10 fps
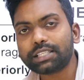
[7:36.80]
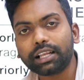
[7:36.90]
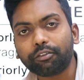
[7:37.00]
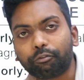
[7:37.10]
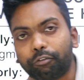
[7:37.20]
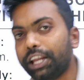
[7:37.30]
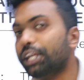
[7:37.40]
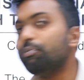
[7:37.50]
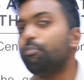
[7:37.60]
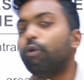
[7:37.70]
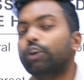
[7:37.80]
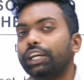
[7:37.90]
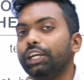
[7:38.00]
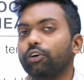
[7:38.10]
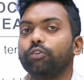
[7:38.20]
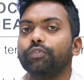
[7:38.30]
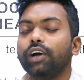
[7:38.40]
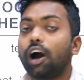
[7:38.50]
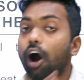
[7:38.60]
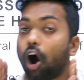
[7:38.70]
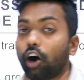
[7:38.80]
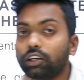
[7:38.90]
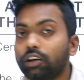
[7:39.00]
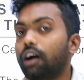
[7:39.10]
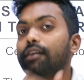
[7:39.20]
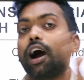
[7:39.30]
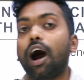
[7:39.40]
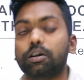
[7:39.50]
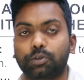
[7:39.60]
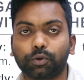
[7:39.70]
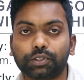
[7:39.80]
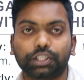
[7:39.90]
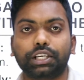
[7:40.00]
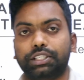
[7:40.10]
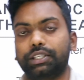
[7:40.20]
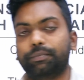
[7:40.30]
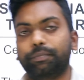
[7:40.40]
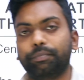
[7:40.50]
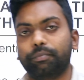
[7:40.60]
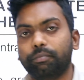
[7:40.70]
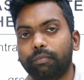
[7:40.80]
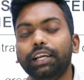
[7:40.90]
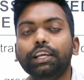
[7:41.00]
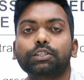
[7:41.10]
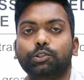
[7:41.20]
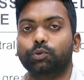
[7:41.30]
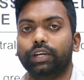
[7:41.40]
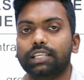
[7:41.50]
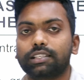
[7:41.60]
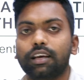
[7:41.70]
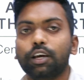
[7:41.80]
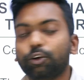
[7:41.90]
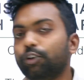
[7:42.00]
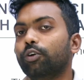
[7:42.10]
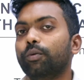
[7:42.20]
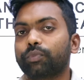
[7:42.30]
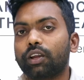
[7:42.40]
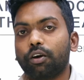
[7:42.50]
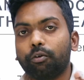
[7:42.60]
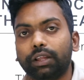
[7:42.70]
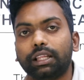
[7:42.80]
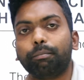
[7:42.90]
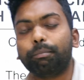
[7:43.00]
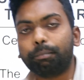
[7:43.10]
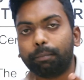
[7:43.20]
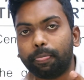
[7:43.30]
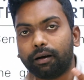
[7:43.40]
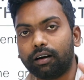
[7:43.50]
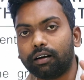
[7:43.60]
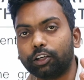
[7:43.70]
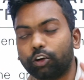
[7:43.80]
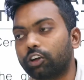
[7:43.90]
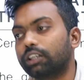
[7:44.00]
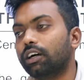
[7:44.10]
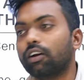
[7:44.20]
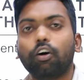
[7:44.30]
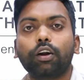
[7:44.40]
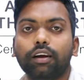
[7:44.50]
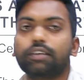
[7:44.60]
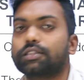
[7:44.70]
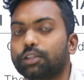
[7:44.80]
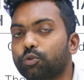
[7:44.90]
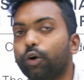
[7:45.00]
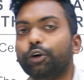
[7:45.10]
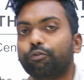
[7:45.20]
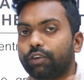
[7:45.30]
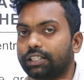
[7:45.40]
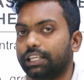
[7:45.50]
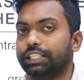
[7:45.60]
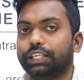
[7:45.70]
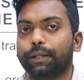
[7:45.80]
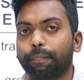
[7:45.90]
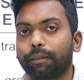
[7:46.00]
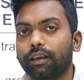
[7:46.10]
the very important of the organ association? My dear students, you know, when the doctor or nurse is going for surgery,